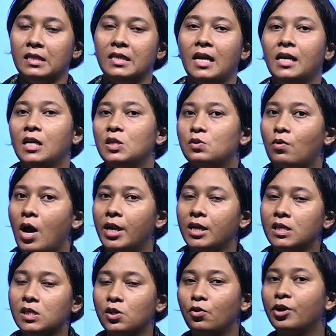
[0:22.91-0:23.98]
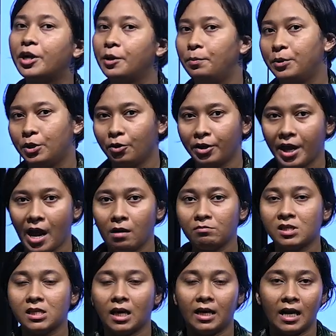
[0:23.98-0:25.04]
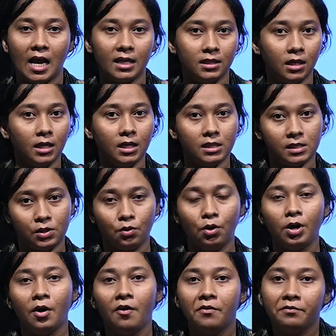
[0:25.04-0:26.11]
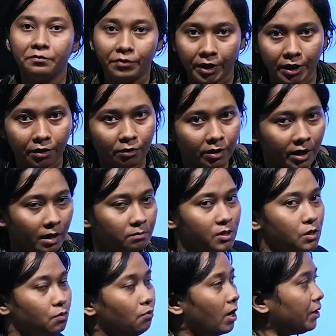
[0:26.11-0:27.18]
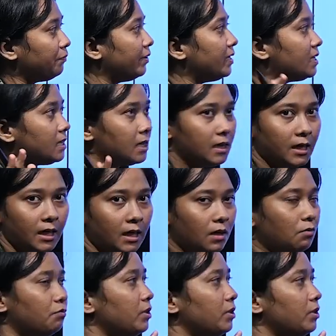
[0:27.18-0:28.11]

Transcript: That is, one is your cryptogams, another is your phanerogams. What we studied?